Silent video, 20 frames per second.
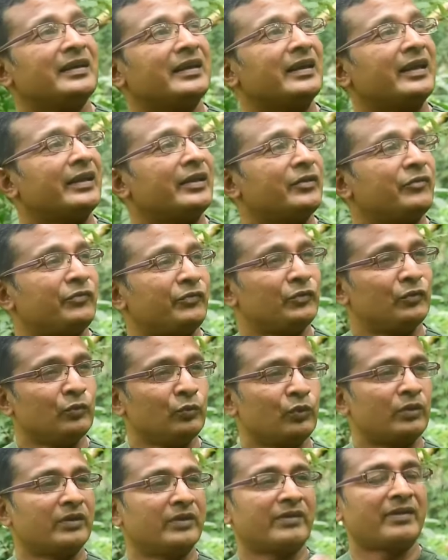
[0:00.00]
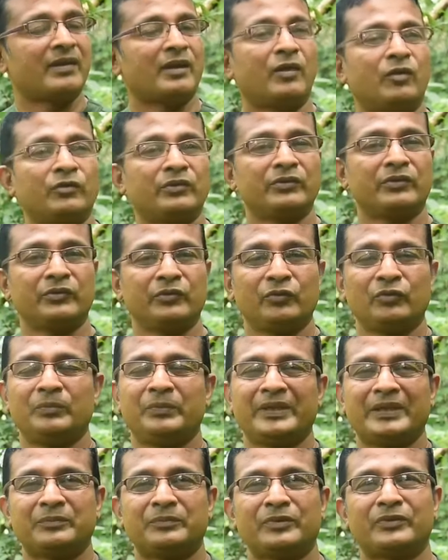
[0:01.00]
And if you look around, you'll
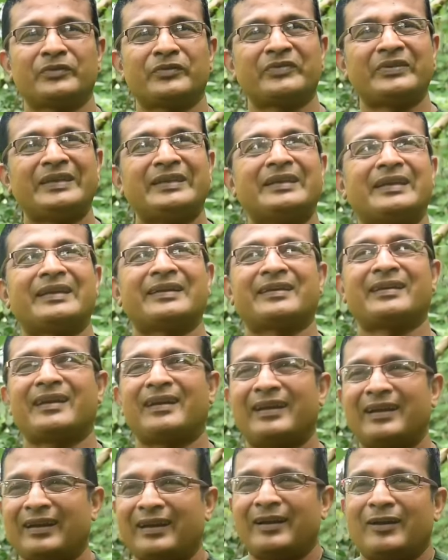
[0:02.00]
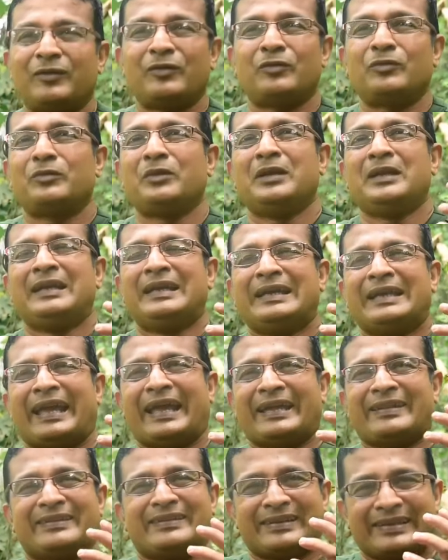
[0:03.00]
be able to see like how,
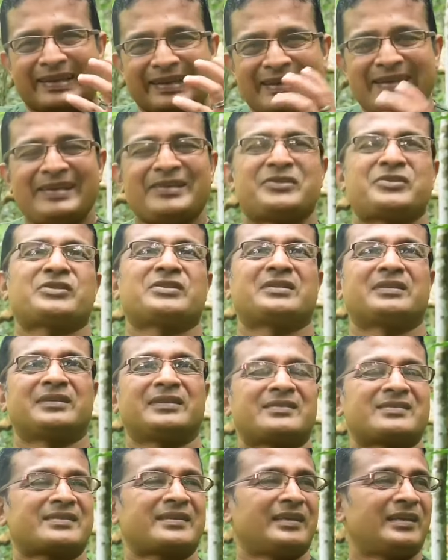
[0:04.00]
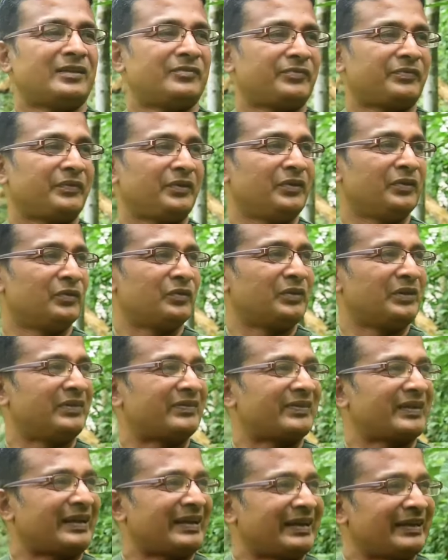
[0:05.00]
and the nature itself, is
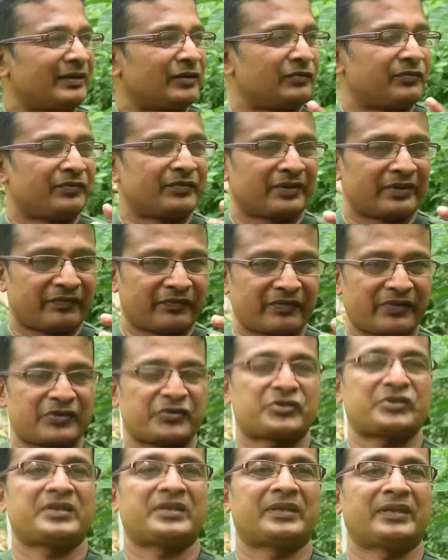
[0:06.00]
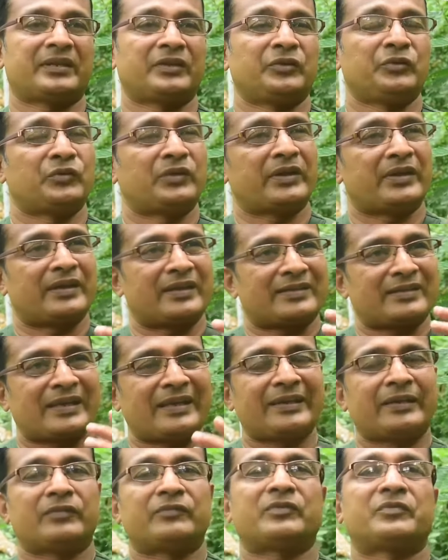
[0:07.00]
kind of refreshing, and you get a
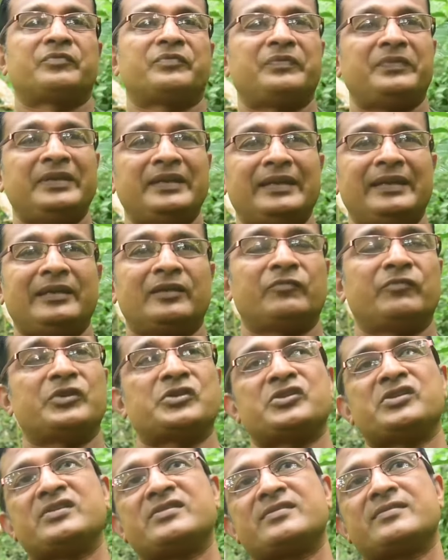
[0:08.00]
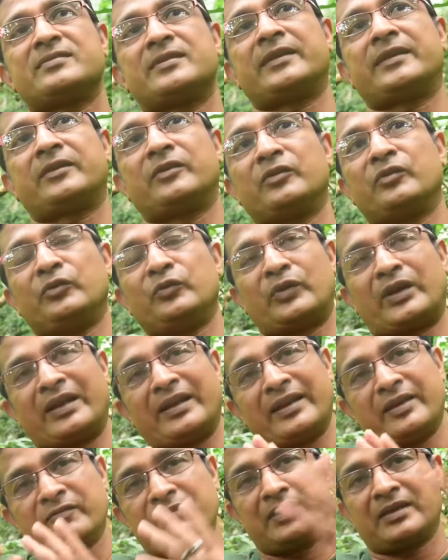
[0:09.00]
kind of a feeling which is like, you can
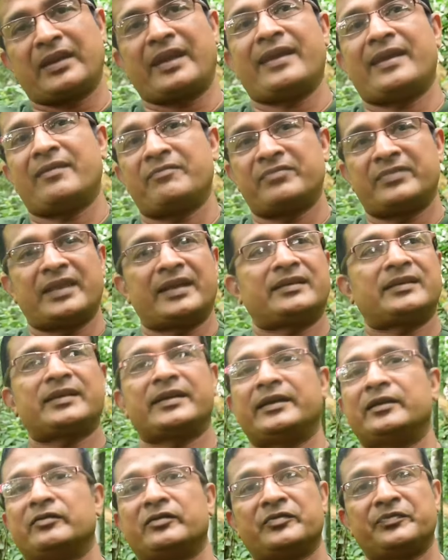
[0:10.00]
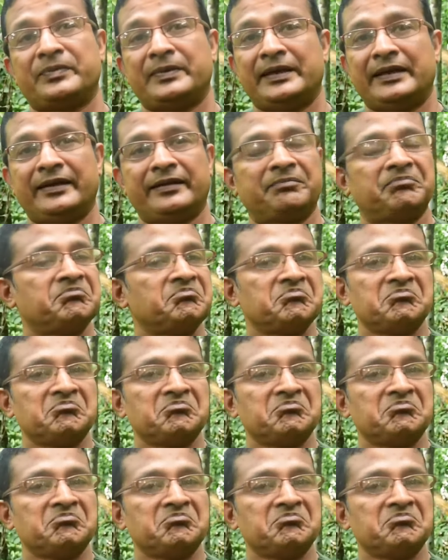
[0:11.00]
never have that kind of a feeling